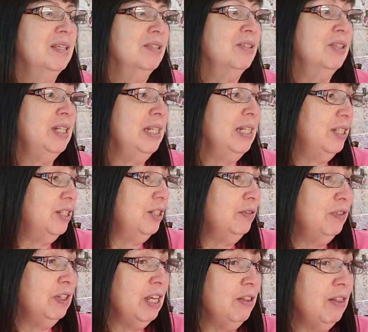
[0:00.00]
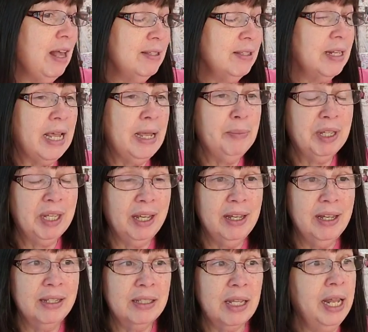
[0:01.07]
so I didn't get to do a video last night
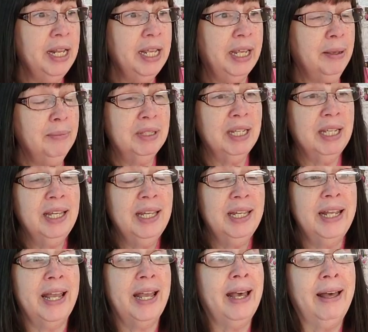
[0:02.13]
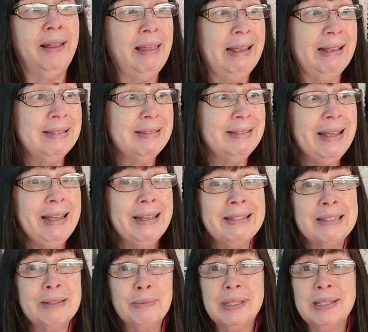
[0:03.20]
because Honey comes in at like
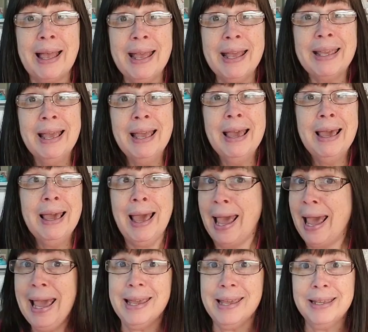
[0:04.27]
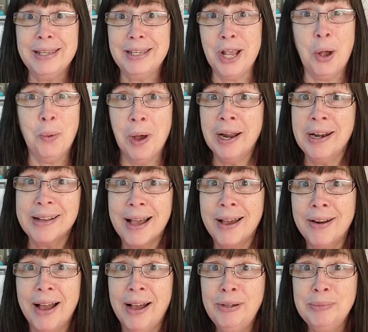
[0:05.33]
6 and was like, hey, you want to go
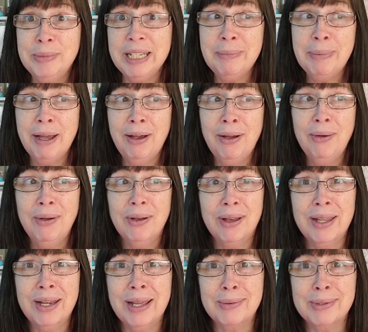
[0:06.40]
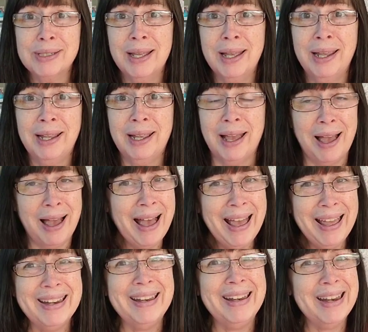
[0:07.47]
to Home Depot? And I was like,
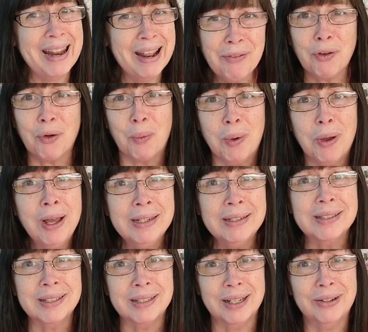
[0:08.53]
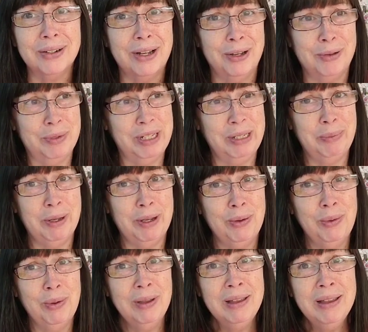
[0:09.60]
I never want to go to Home
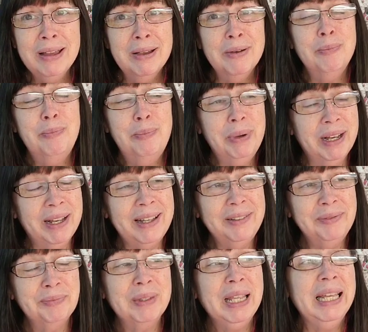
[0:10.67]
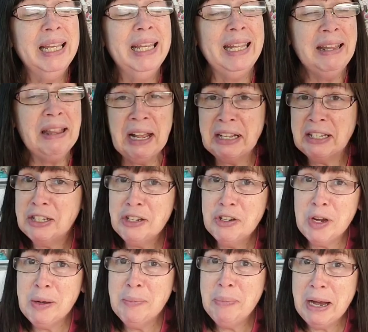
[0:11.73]
Depot. But he likes to
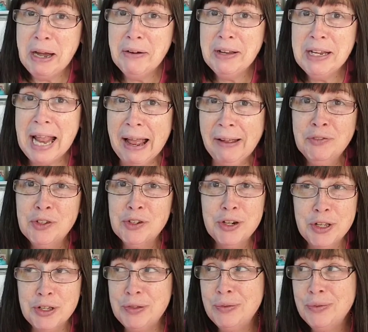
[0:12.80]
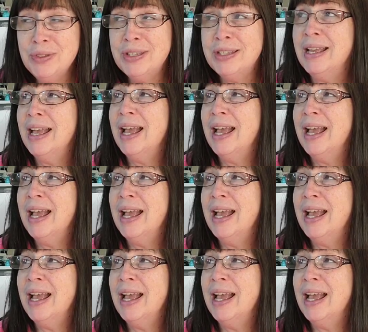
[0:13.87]
drink beer in the afternoons